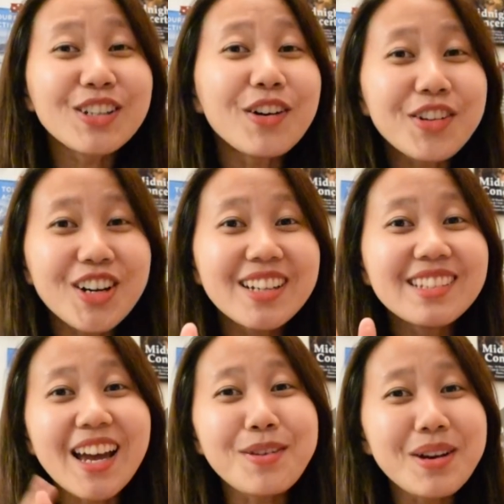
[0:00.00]
of course
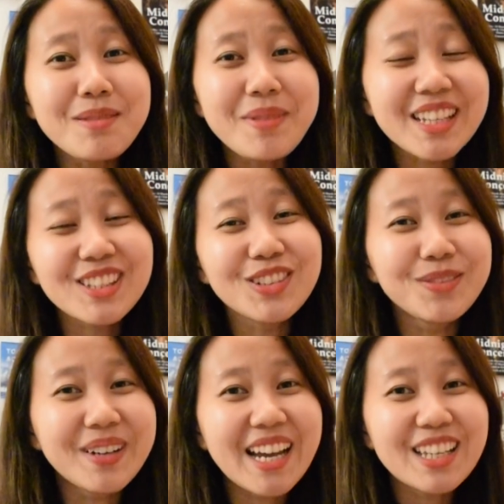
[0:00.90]
I went back to
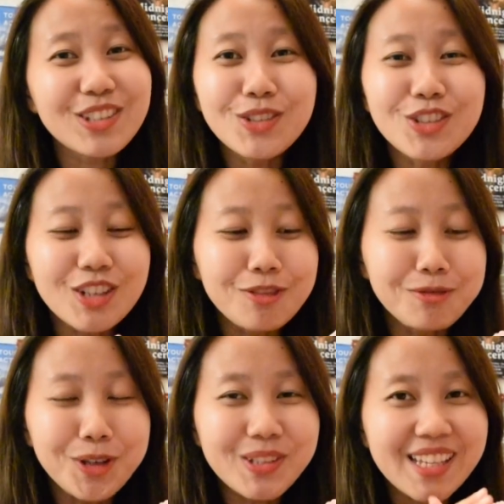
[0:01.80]
my usual
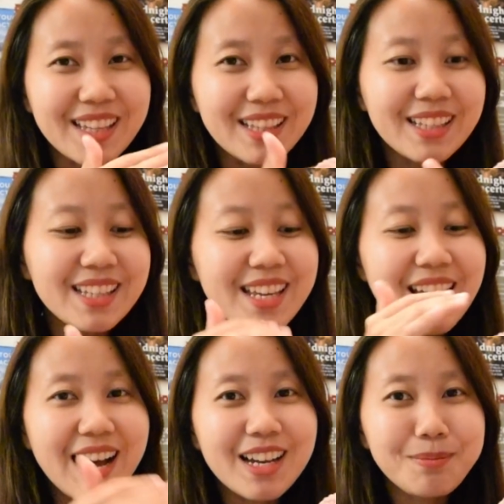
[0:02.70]
rose and lily
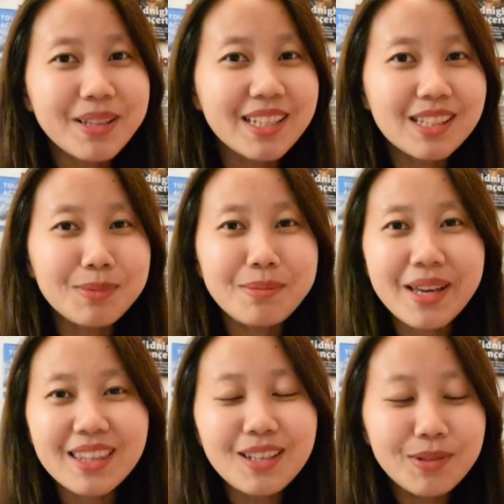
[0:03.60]
eye placement
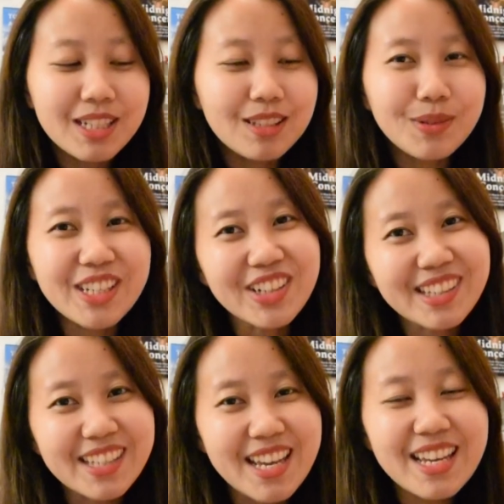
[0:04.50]
method, which is what you're
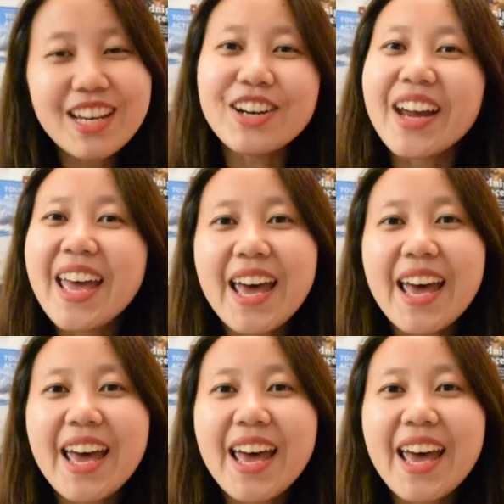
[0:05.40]
seeing here.